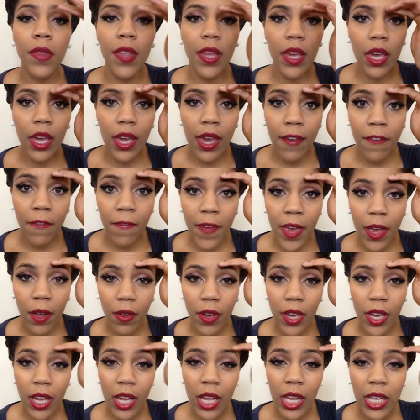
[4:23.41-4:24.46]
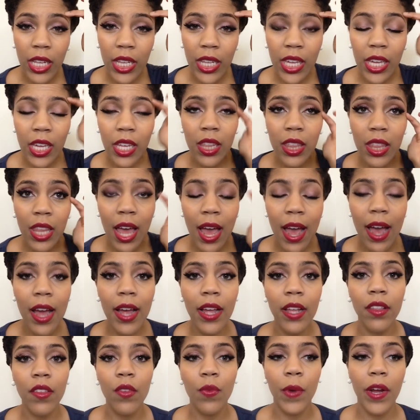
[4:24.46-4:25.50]
They can get very clean
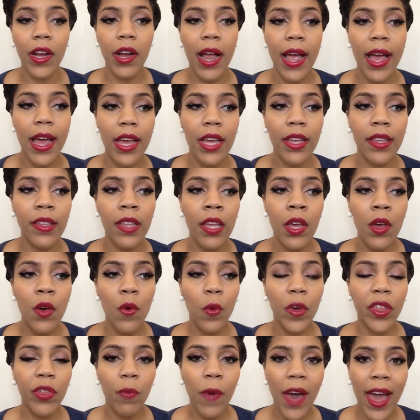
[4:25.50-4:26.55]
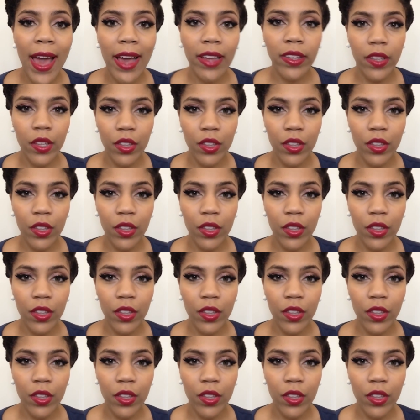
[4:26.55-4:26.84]
lines, whereas with wax,